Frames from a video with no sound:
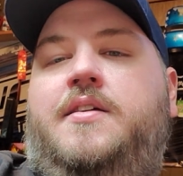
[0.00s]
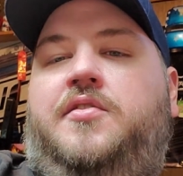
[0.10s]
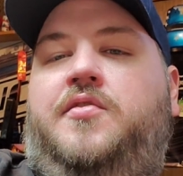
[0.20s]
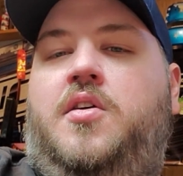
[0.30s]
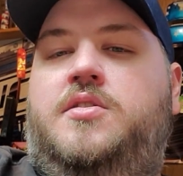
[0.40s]
as
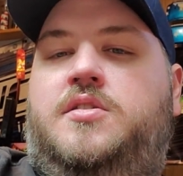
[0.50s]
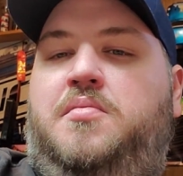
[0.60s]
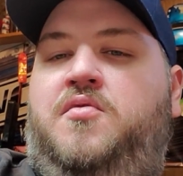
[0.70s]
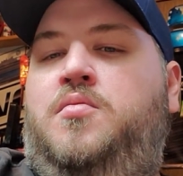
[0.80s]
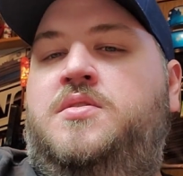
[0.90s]
far as the
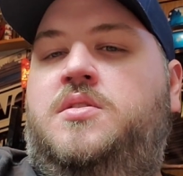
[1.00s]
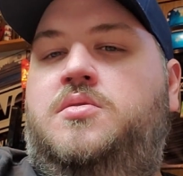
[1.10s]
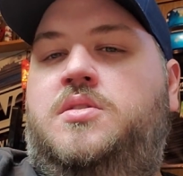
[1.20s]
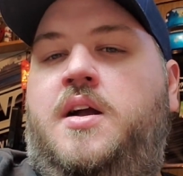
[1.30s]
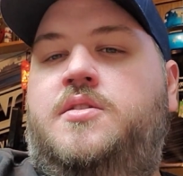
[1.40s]
performance of
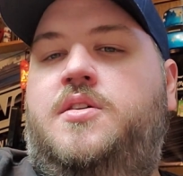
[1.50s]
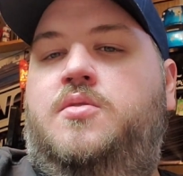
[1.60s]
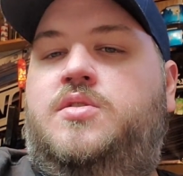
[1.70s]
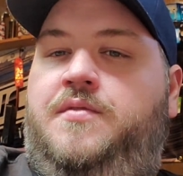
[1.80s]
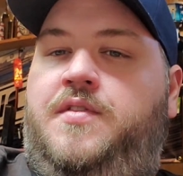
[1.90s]
those tires
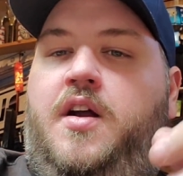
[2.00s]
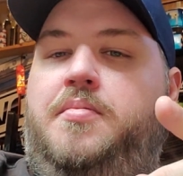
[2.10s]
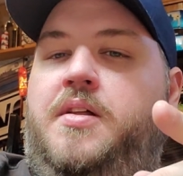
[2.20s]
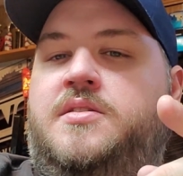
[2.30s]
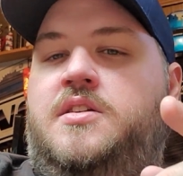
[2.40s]
goes. I'm very
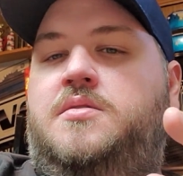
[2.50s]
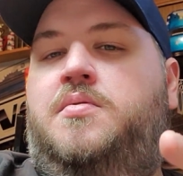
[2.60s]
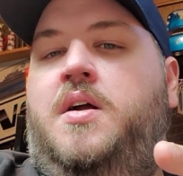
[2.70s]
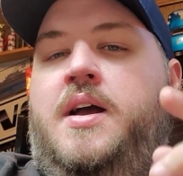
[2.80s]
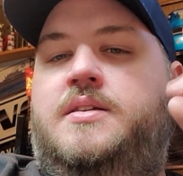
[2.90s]
pleasantly
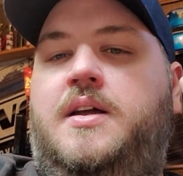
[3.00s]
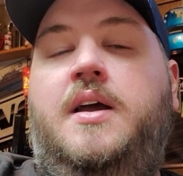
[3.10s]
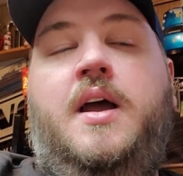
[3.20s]
surprised.